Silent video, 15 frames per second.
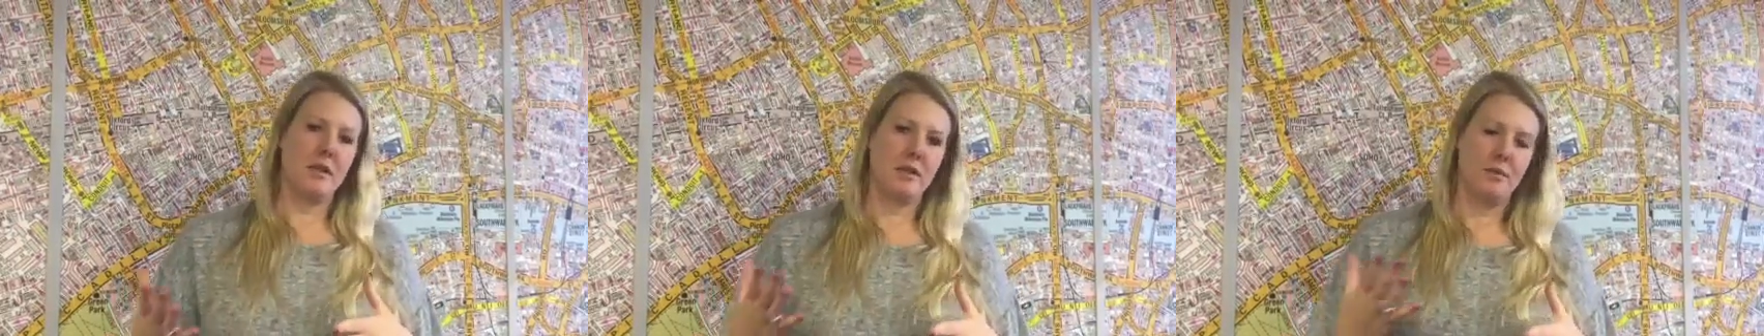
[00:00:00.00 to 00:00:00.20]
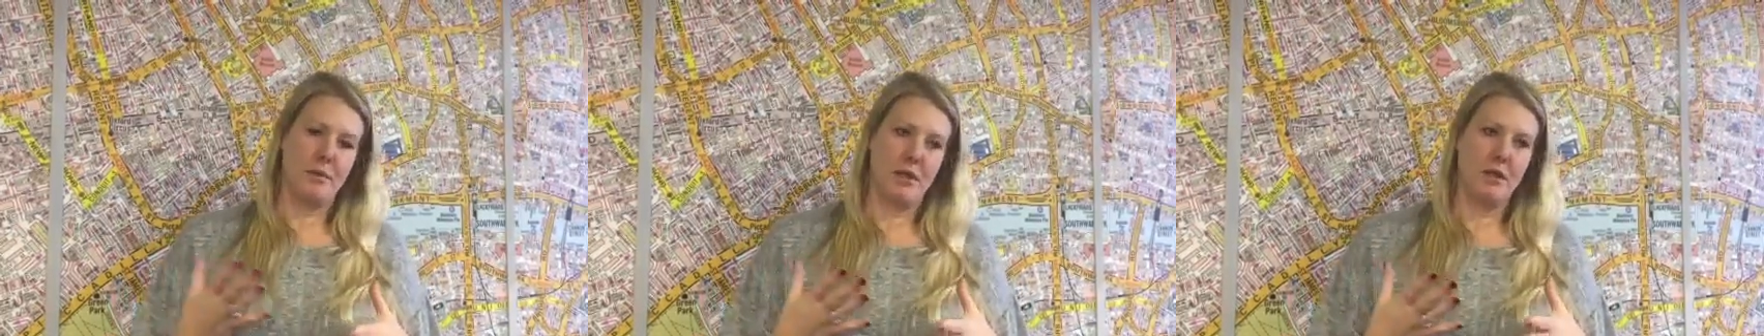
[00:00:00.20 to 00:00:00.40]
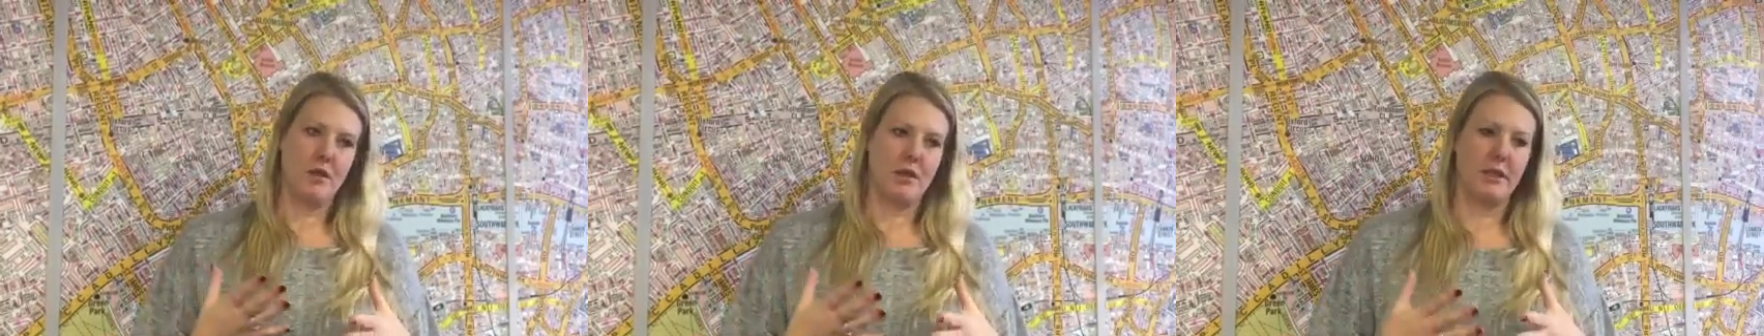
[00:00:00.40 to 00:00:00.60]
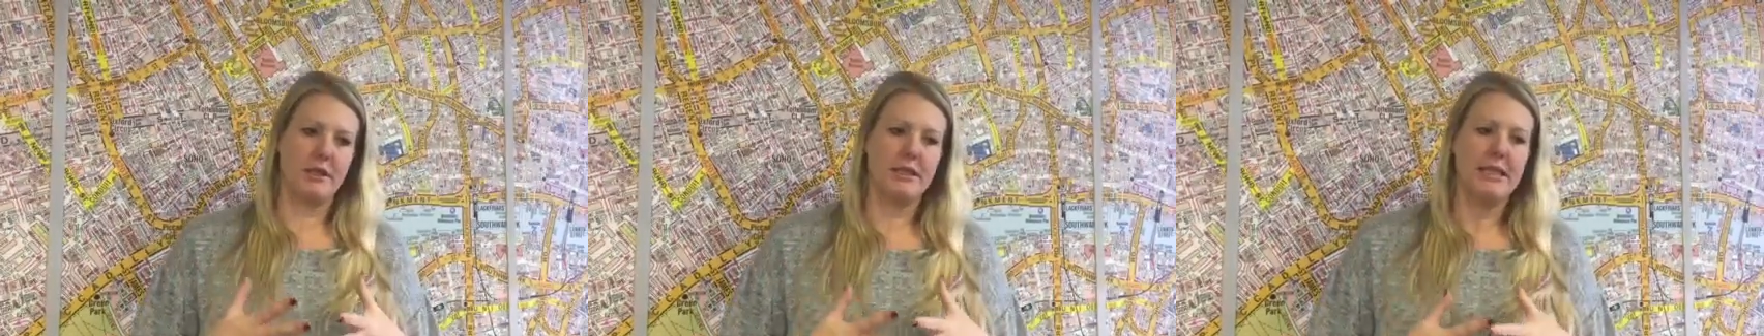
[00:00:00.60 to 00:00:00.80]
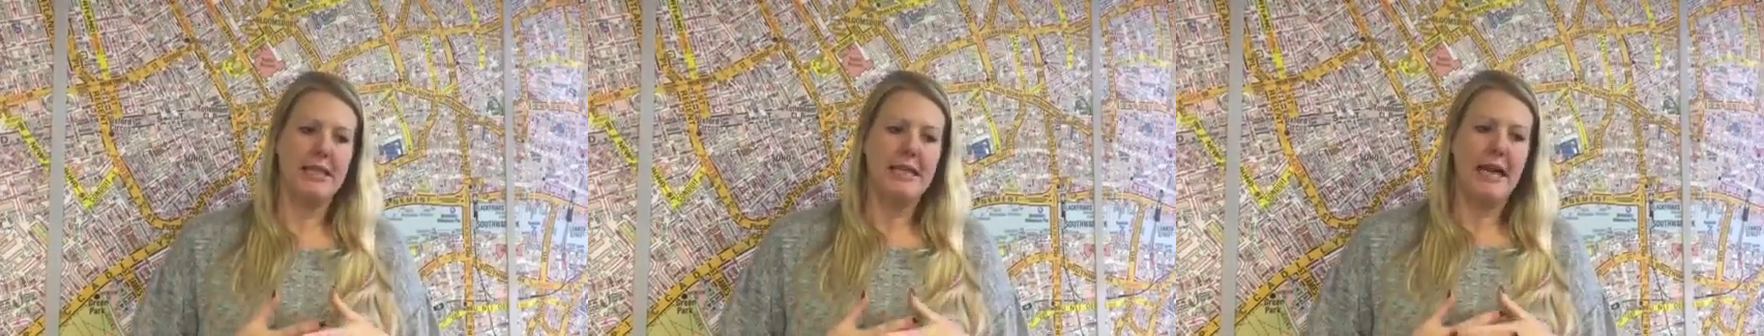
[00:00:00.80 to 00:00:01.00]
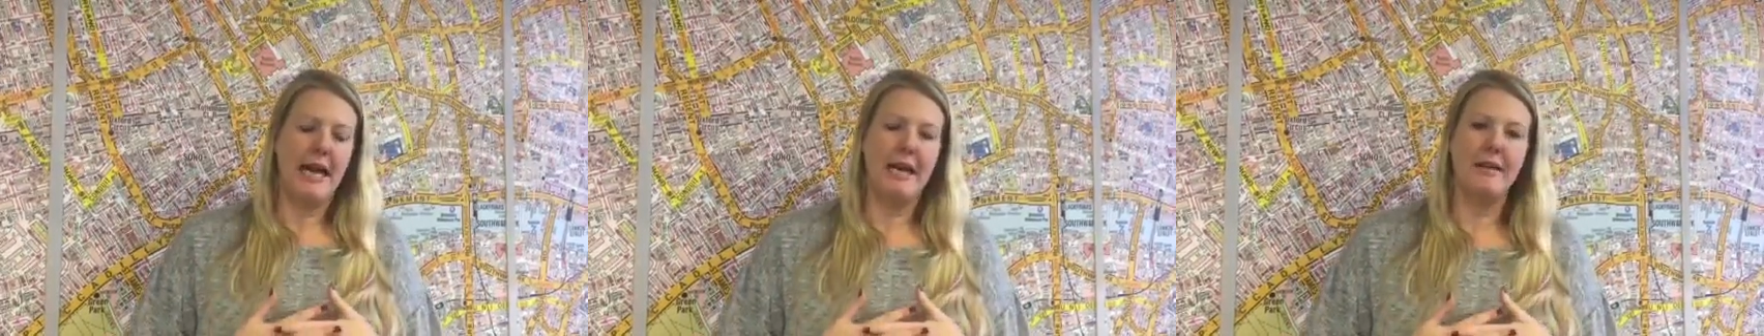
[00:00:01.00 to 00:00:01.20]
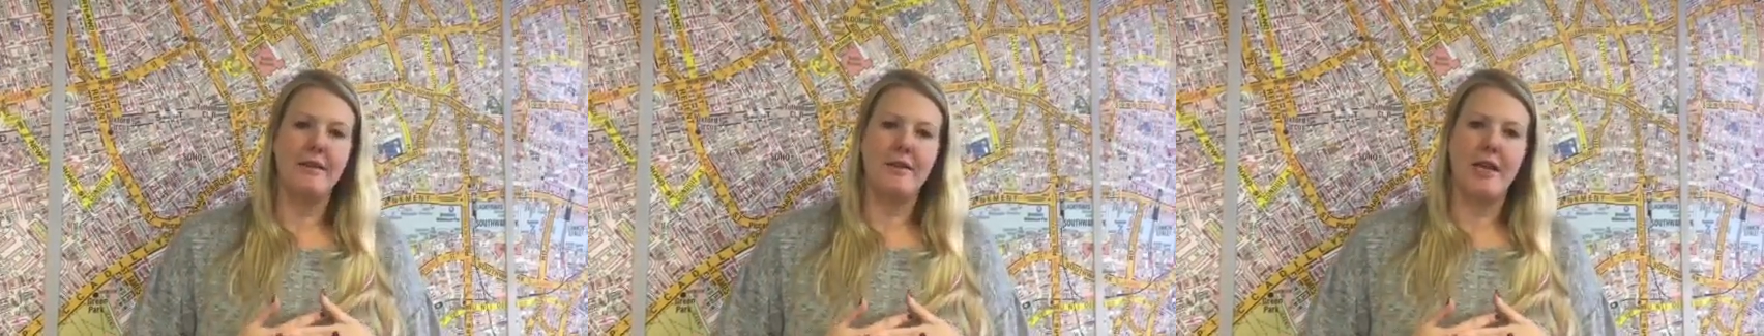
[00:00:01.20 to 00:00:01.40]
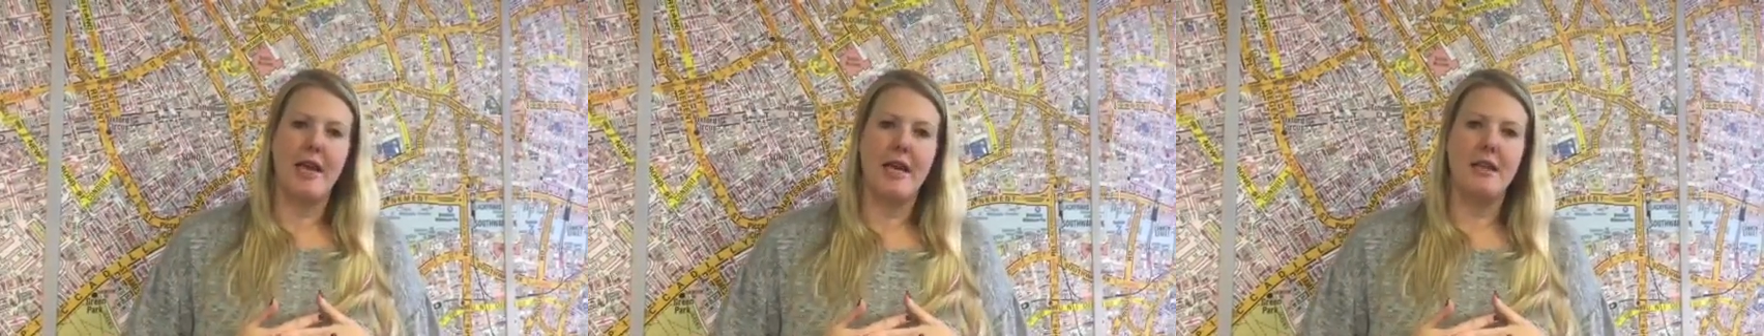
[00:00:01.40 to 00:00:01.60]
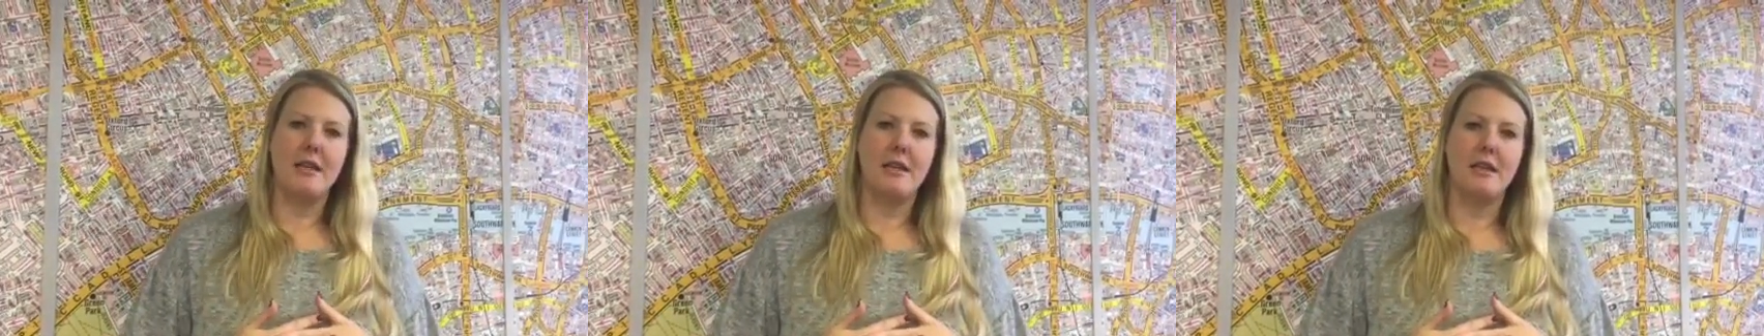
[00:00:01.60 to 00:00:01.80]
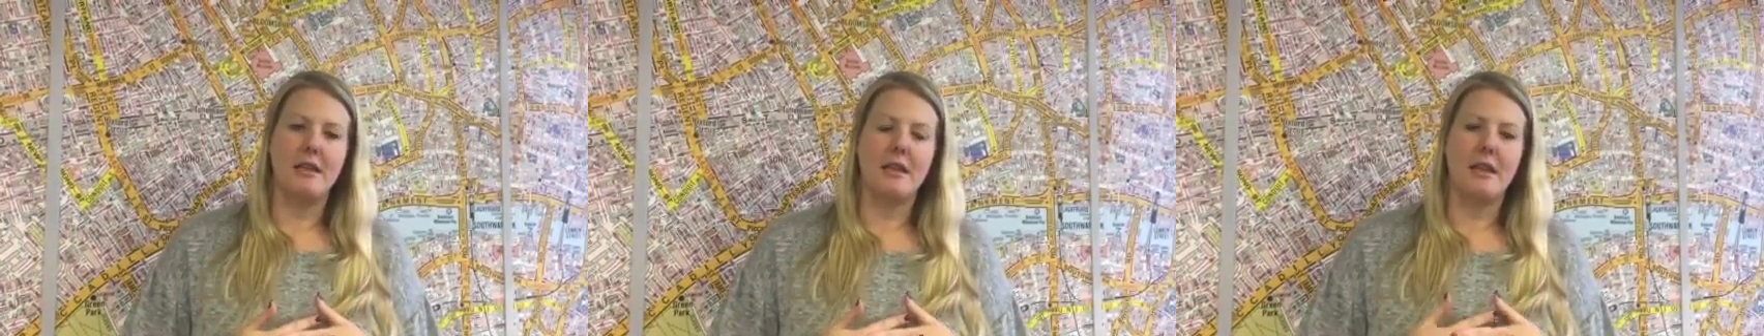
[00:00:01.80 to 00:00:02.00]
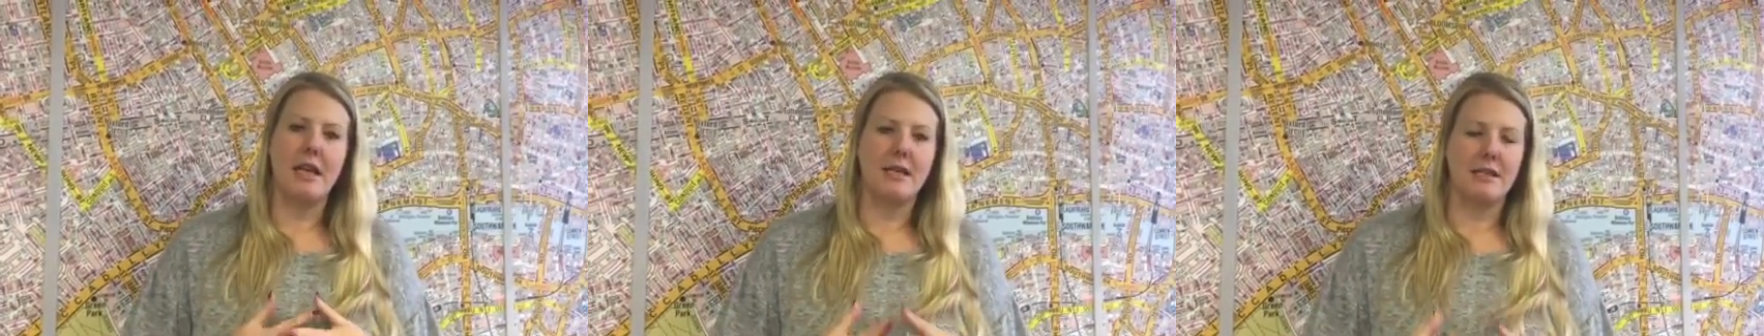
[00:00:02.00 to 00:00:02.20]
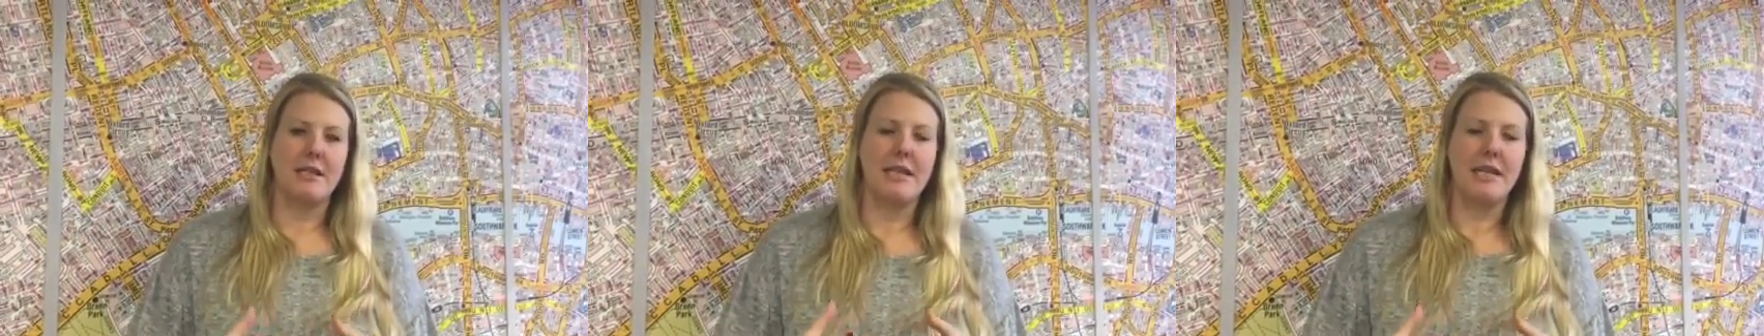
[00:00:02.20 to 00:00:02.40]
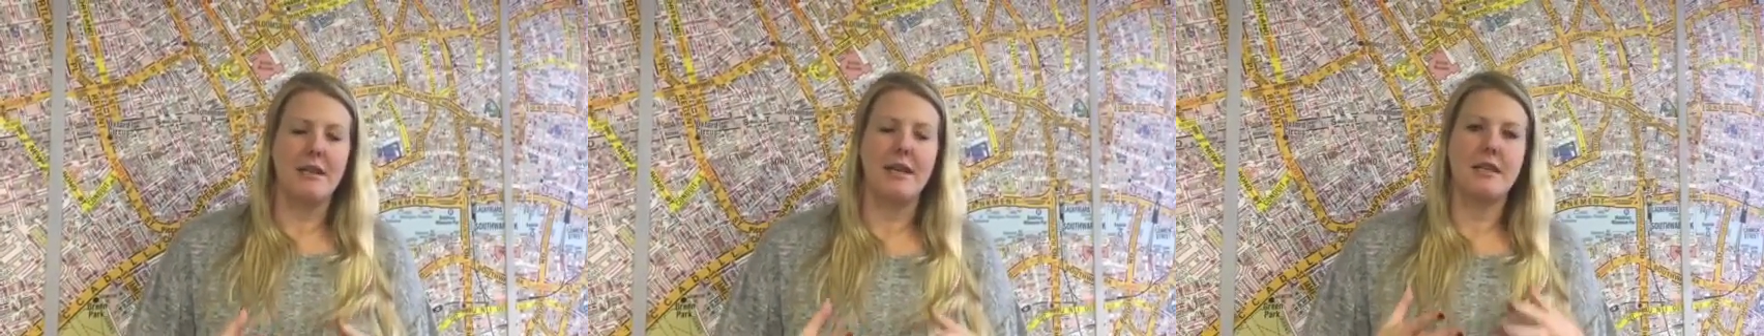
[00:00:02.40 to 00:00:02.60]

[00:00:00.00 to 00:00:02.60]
distribution, and then that's it.